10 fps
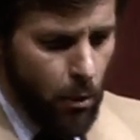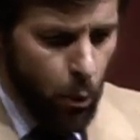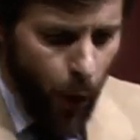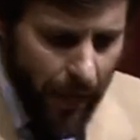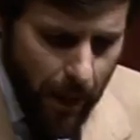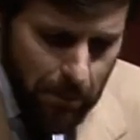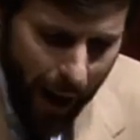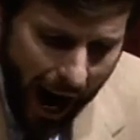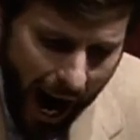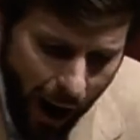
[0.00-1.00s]
When the
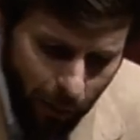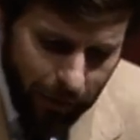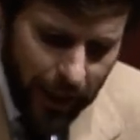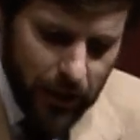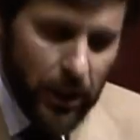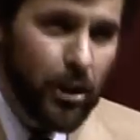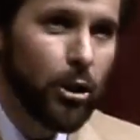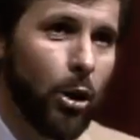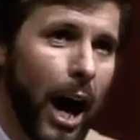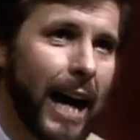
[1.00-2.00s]
power that is in
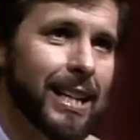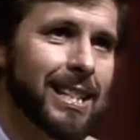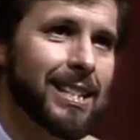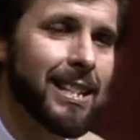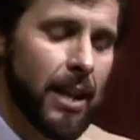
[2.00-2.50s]
Christ